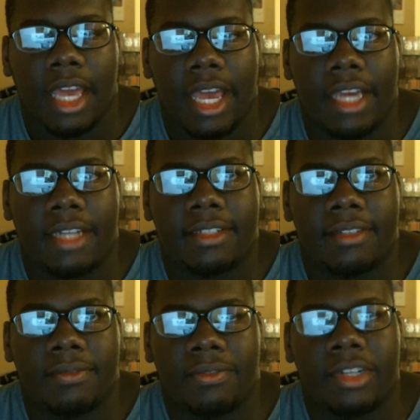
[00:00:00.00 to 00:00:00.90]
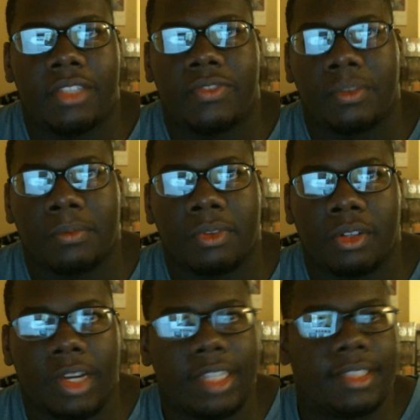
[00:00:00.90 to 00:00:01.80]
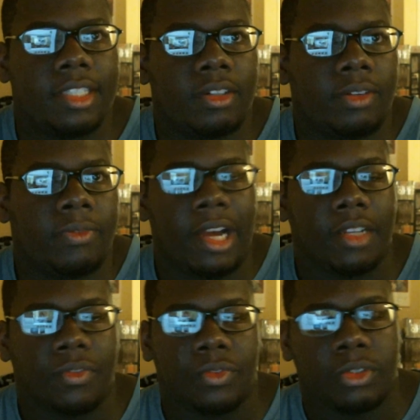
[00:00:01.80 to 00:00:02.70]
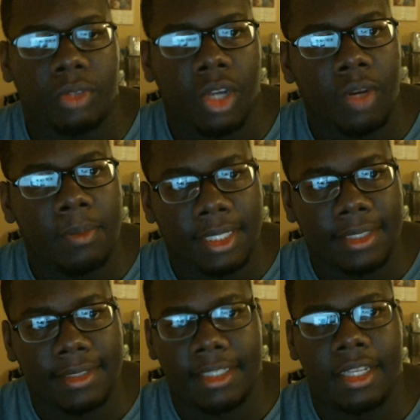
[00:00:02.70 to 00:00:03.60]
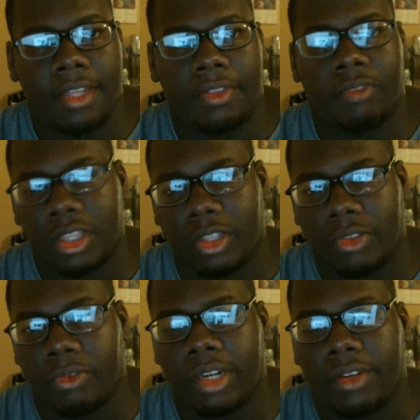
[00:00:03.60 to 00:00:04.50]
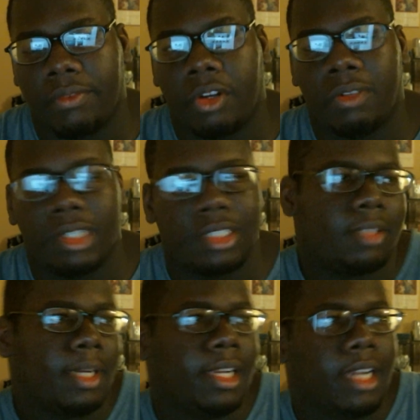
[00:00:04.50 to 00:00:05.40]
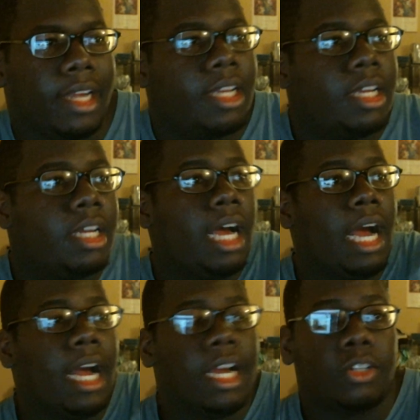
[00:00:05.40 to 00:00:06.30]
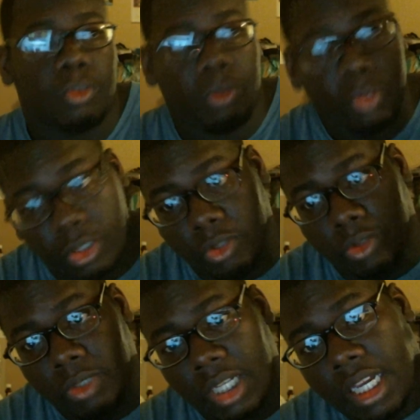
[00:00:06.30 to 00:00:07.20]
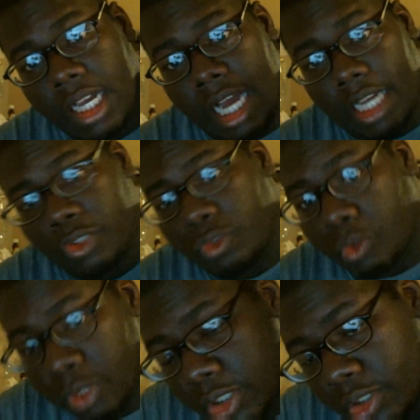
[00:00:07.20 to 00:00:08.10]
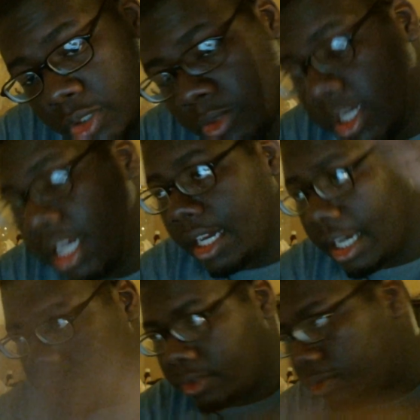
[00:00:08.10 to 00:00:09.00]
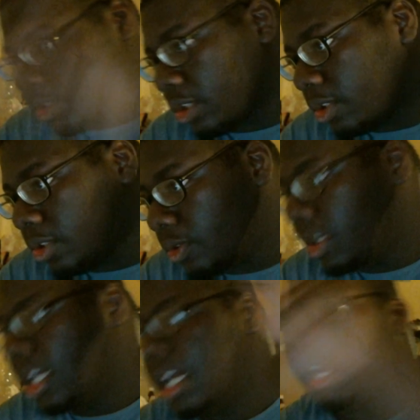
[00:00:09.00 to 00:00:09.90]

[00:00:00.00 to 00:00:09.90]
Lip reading: Ash and friends from progressing or fighting for too long, because then they run the threat of Coerus just being like, I control you, I control you, I control you.